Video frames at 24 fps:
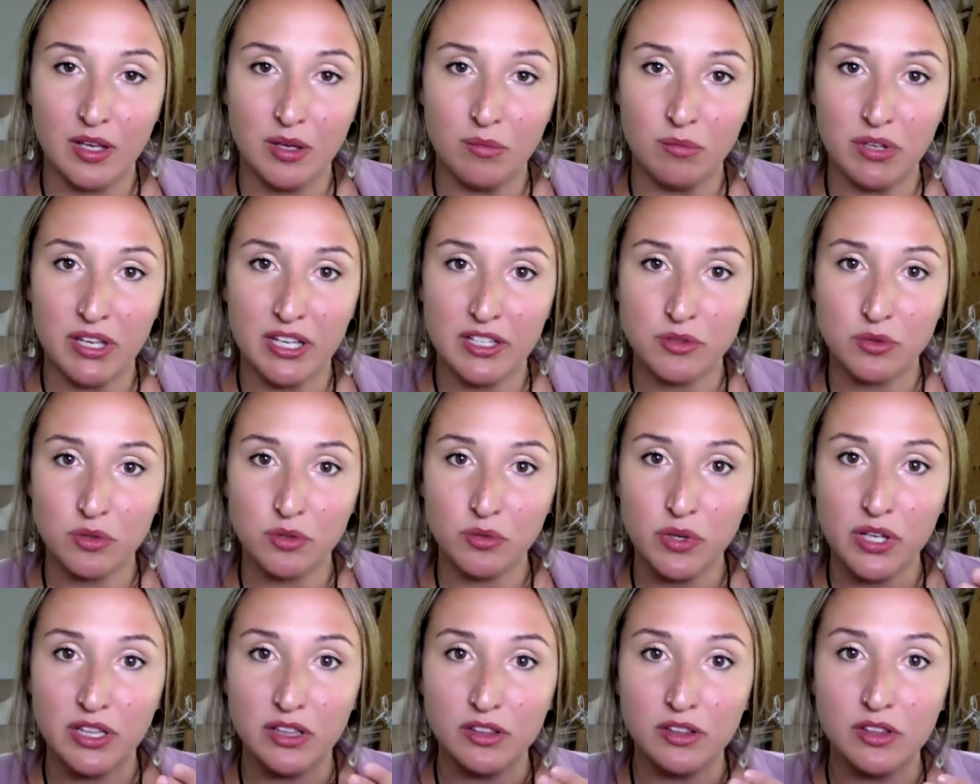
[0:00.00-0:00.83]
Because when
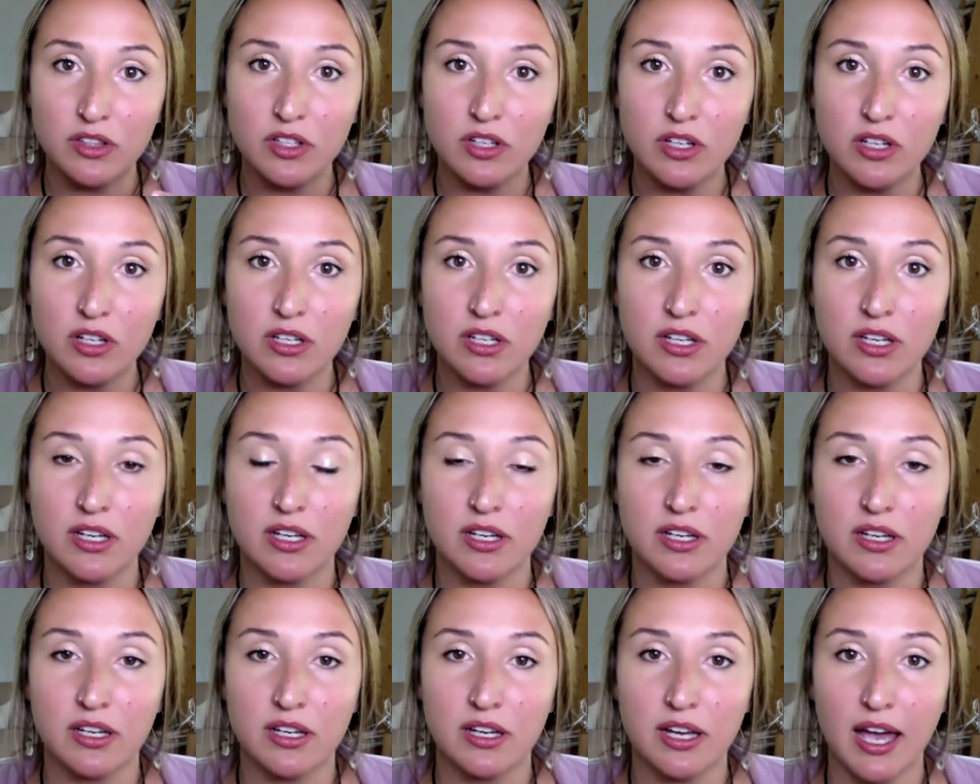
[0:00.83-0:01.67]
we look
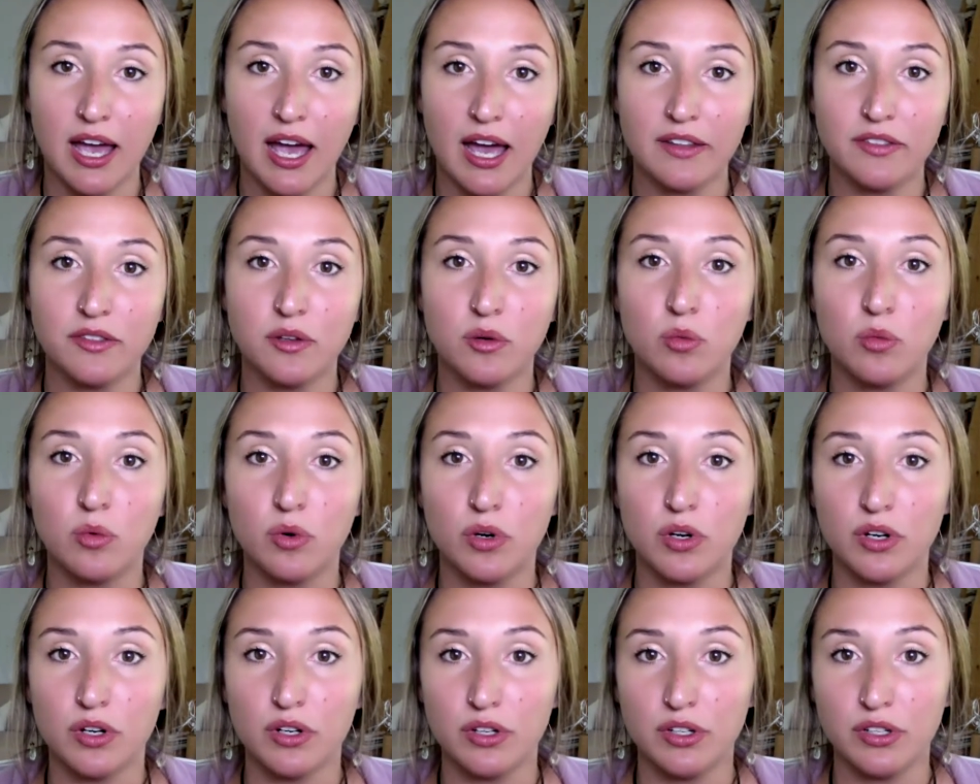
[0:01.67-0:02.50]
at the
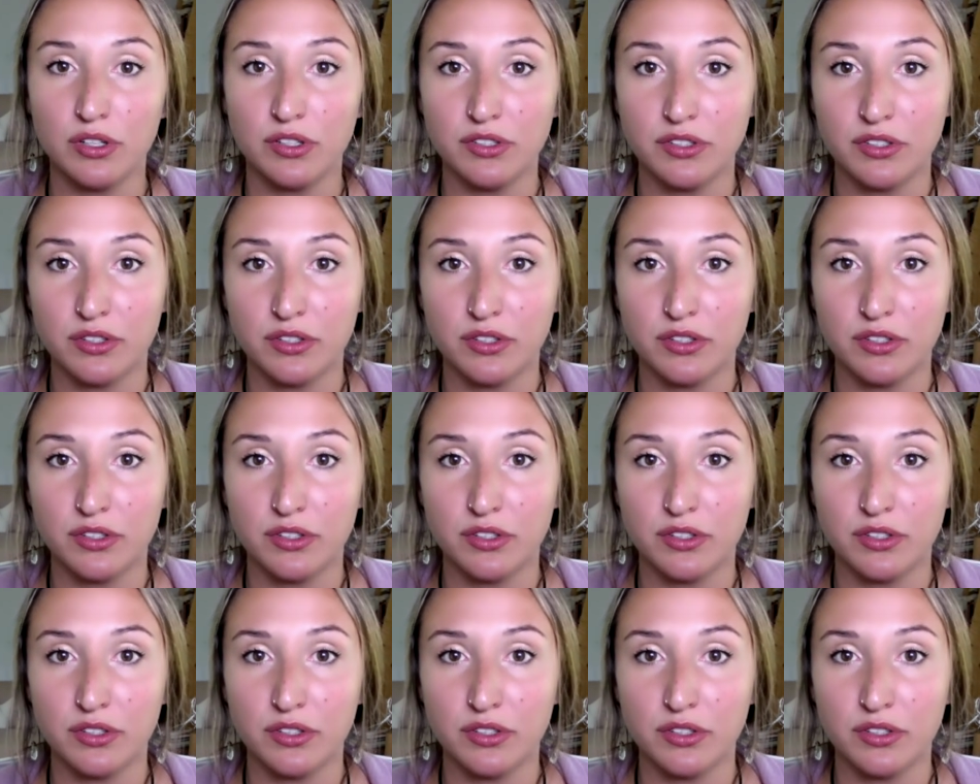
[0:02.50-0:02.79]
world